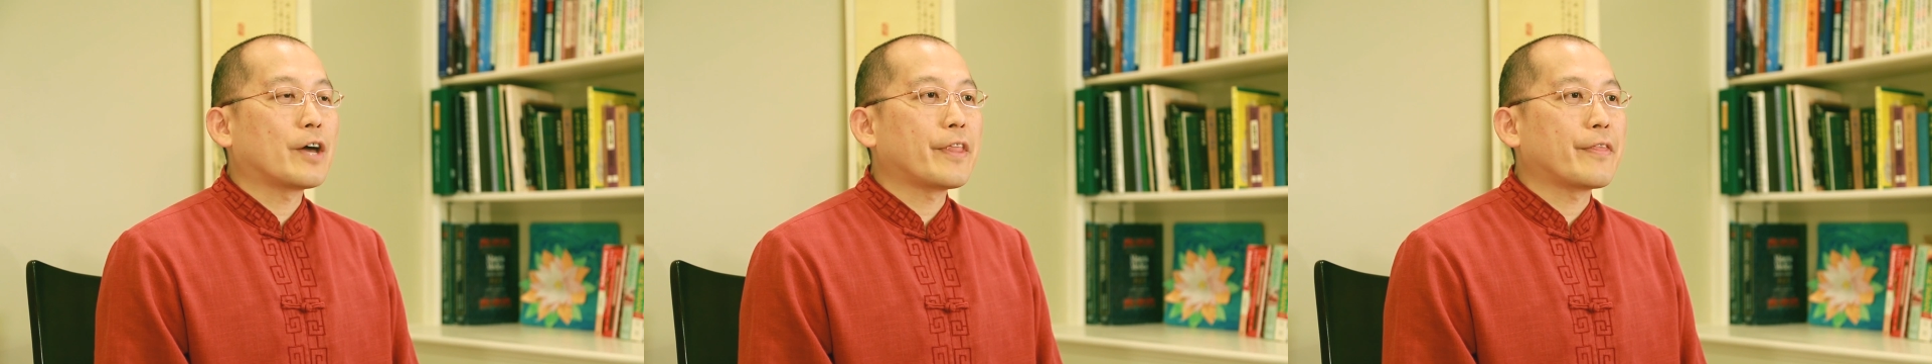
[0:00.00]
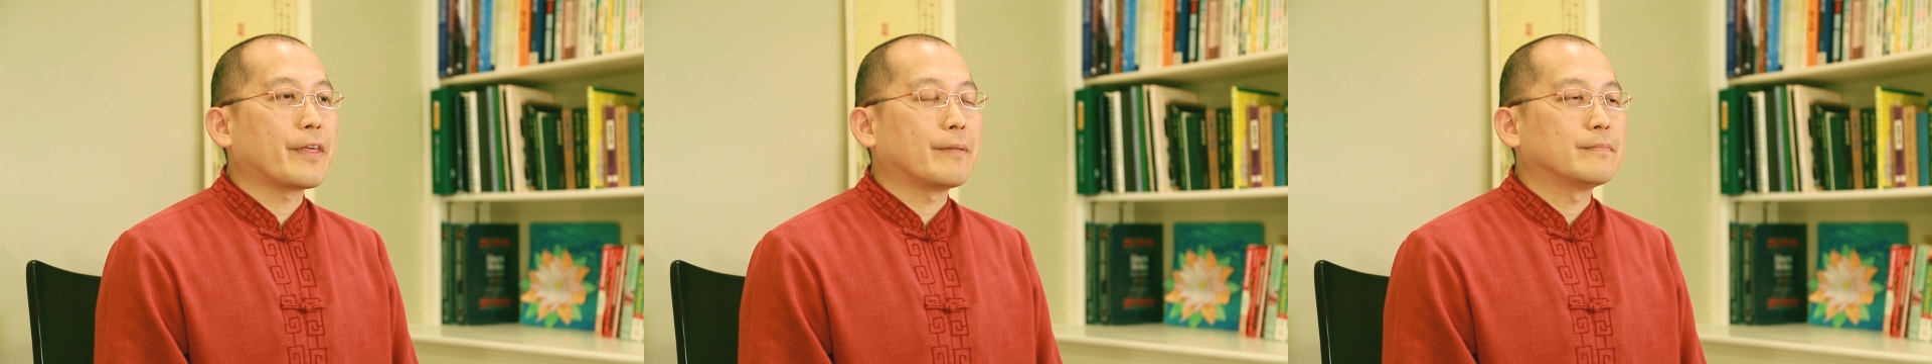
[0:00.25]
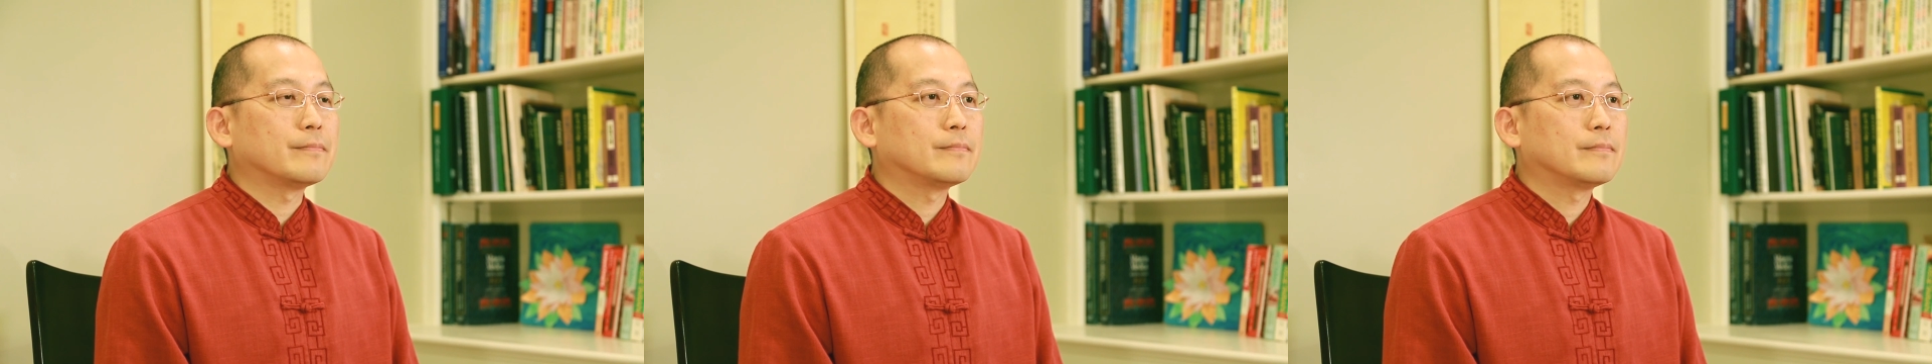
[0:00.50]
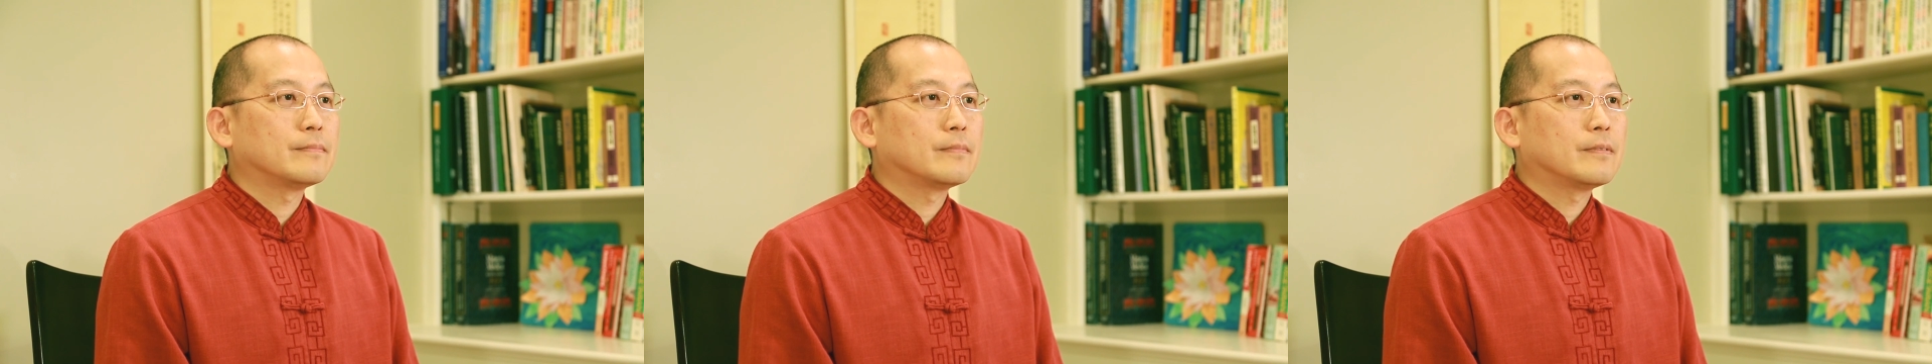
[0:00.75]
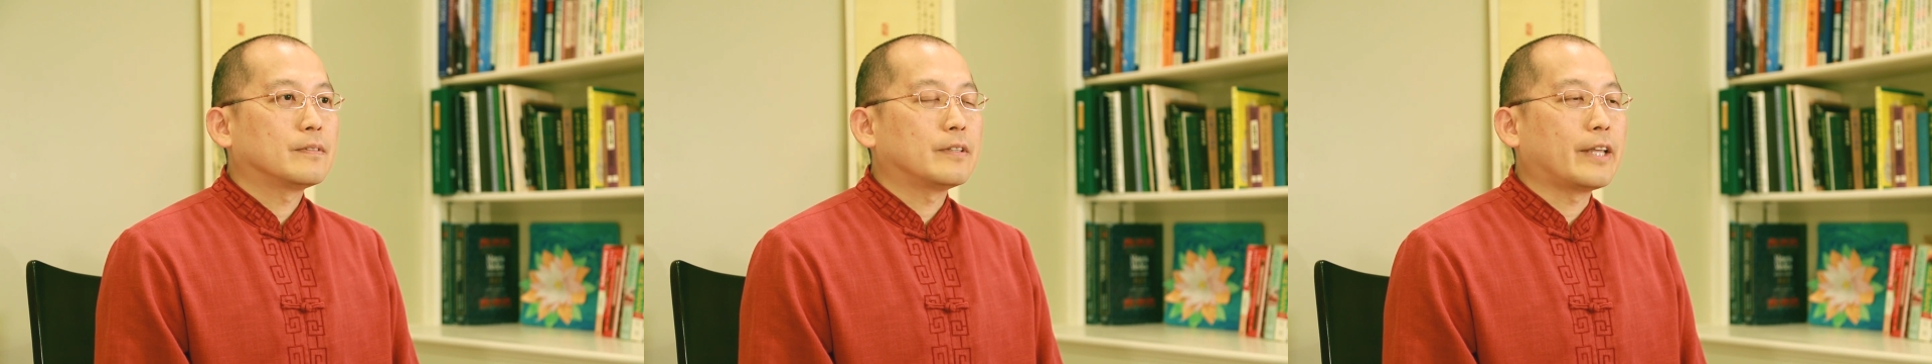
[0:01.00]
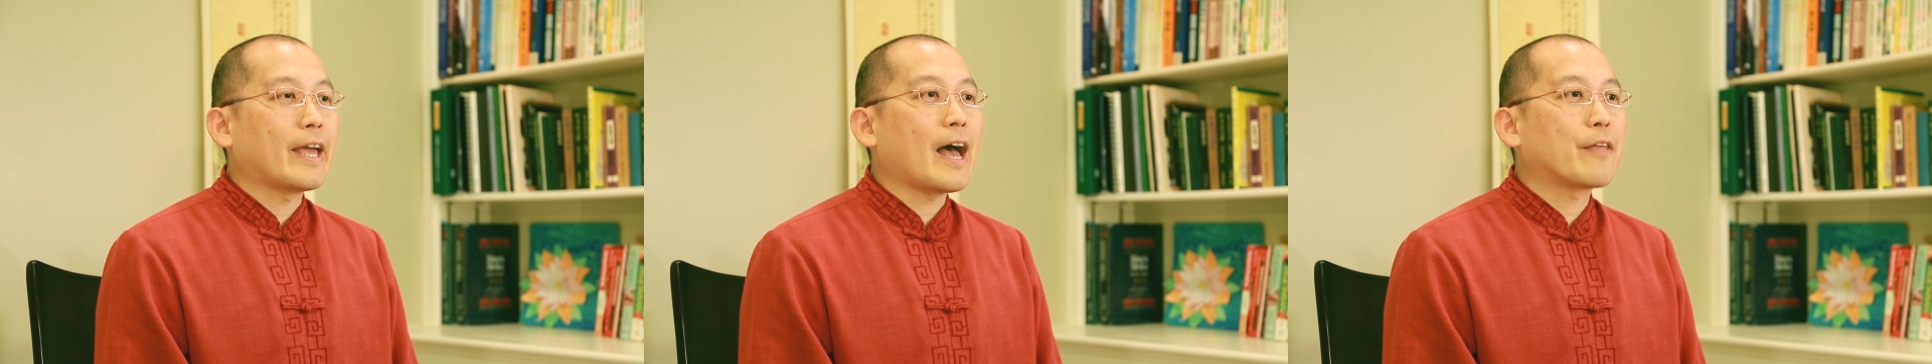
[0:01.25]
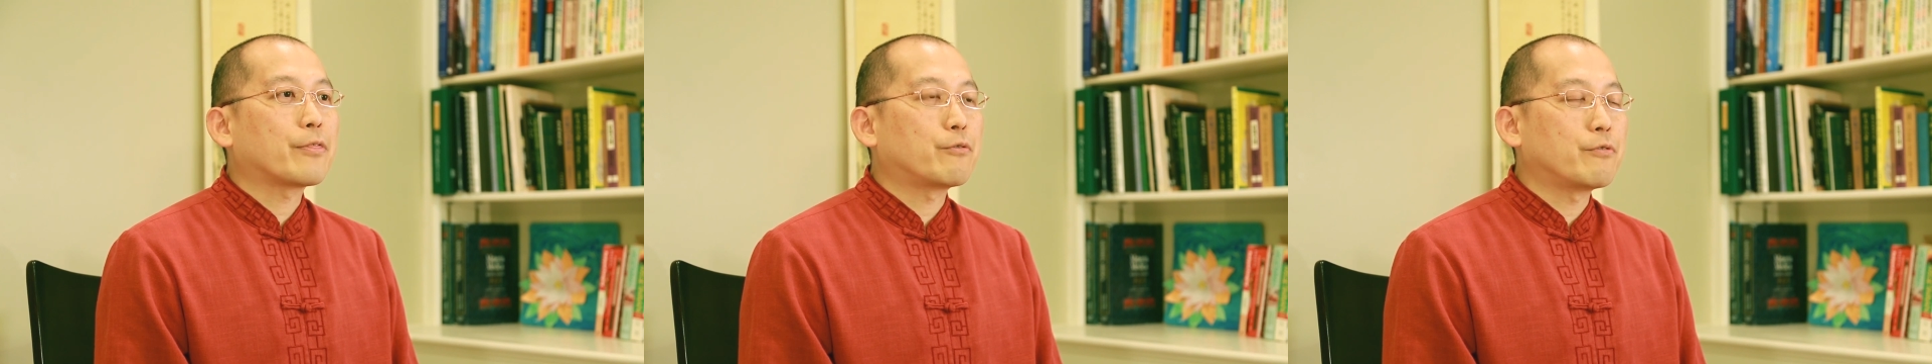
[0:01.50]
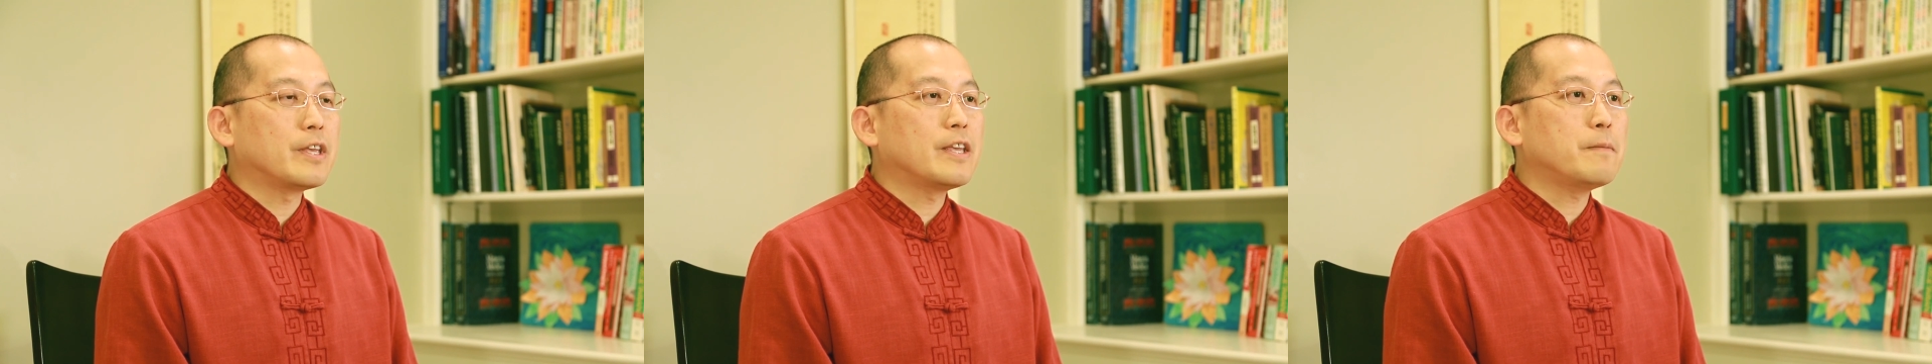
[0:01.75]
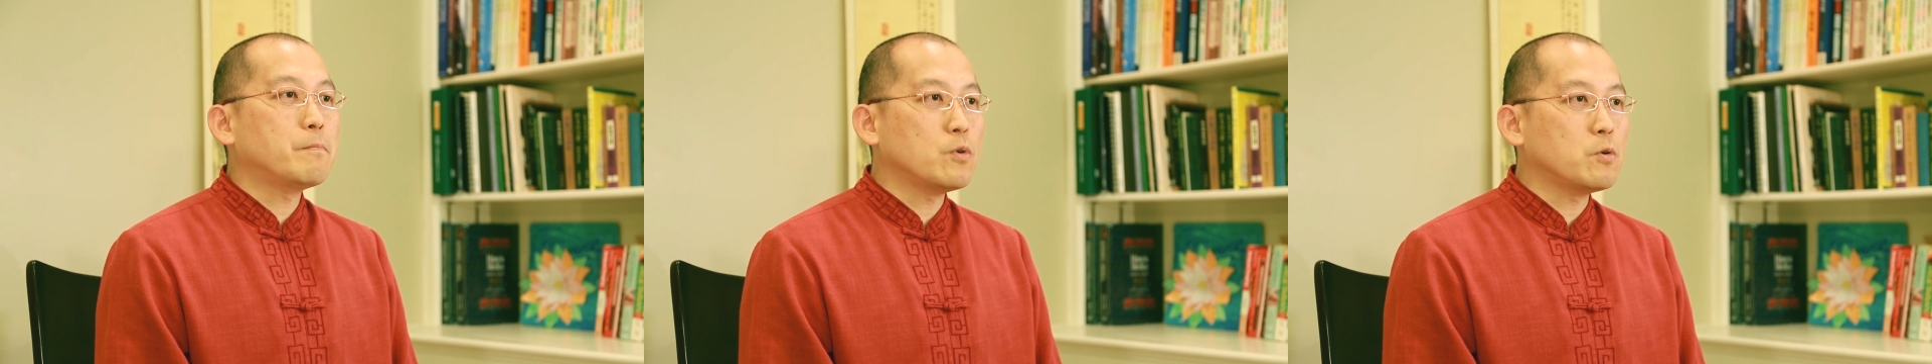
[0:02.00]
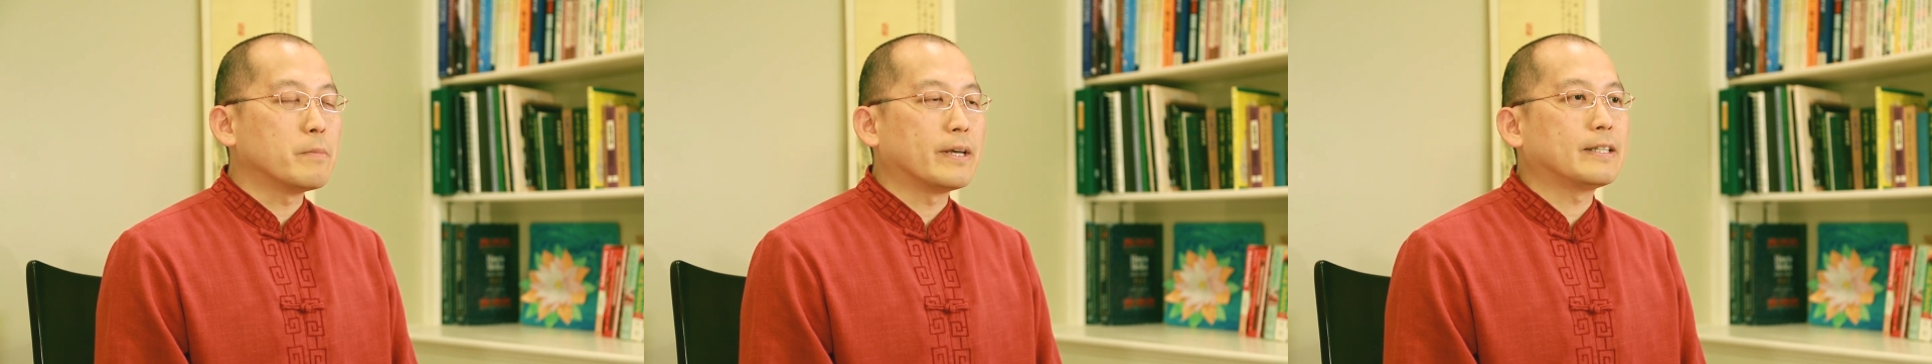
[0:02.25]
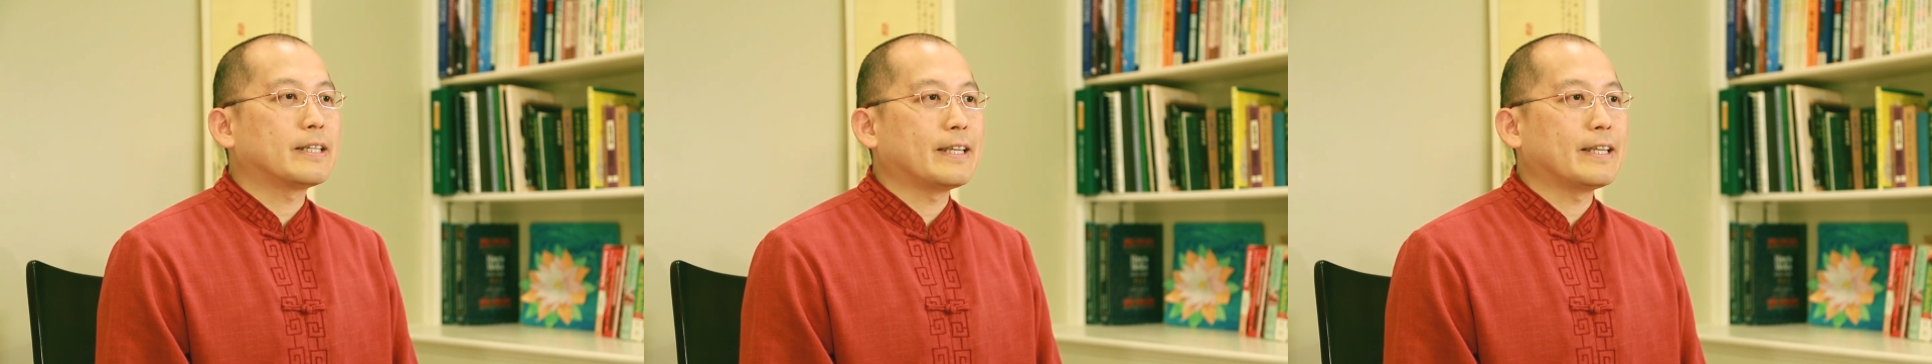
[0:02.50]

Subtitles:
Jonathan. There are three movements